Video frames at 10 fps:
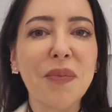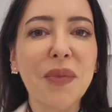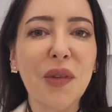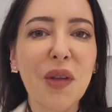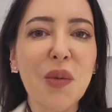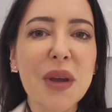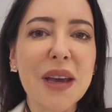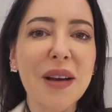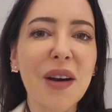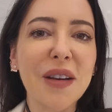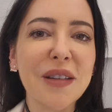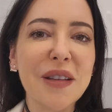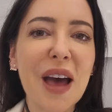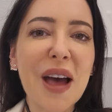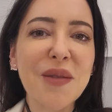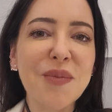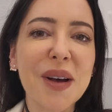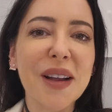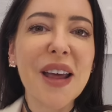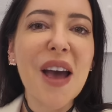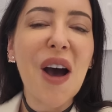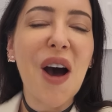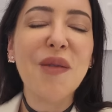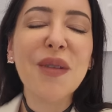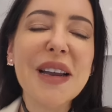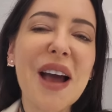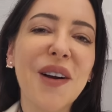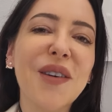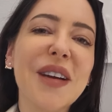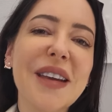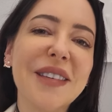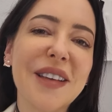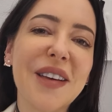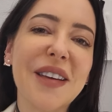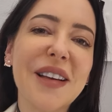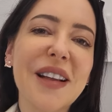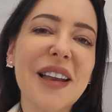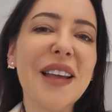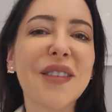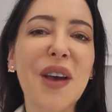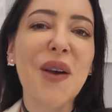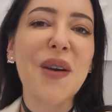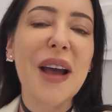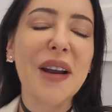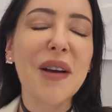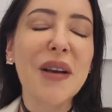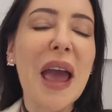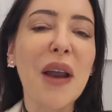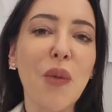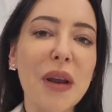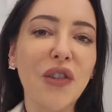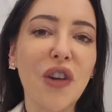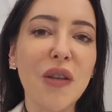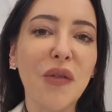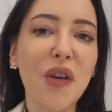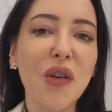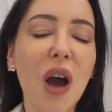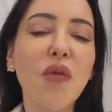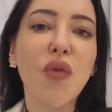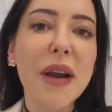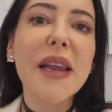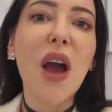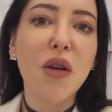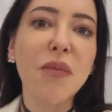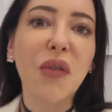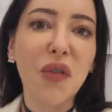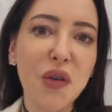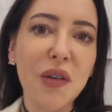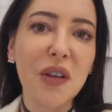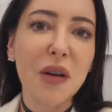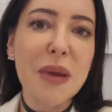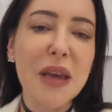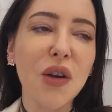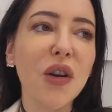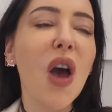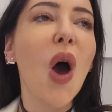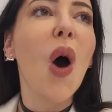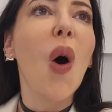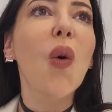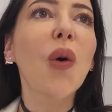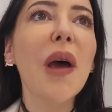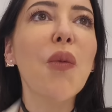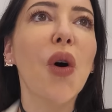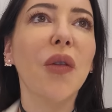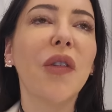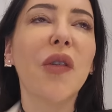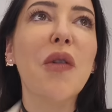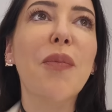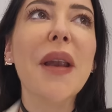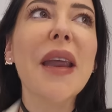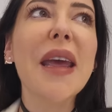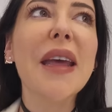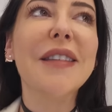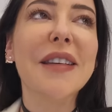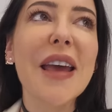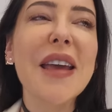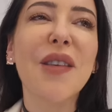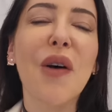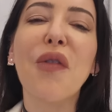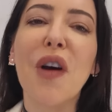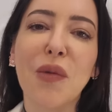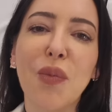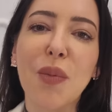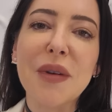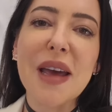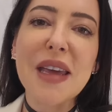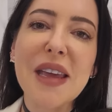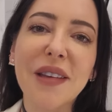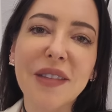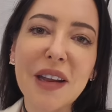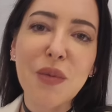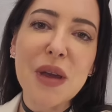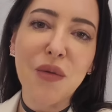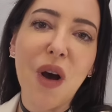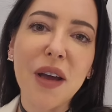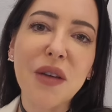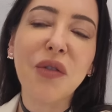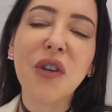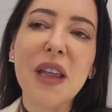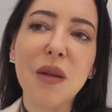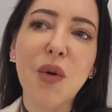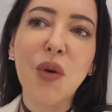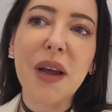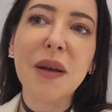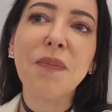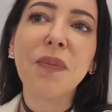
So that we can go and do that. But I'm really hungry, so let's go, and I can't wait to show you the food. I really hope the food is going to be good. All I want, so we've been here, today is our first proper day. Yesterday we arrived in the morning.